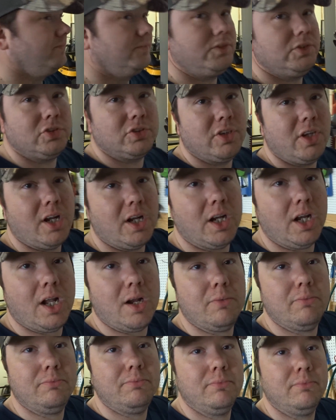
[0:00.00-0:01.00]
Just kind of
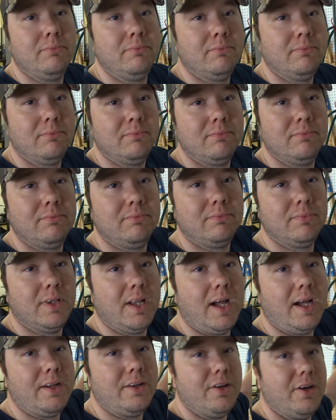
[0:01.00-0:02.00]
got them
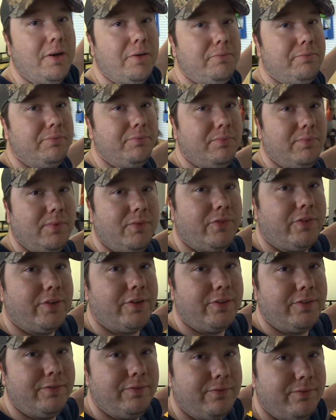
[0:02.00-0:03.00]
lined up
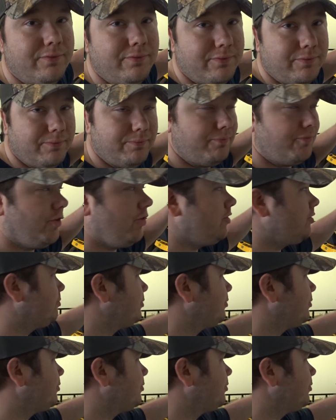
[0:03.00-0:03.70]
for future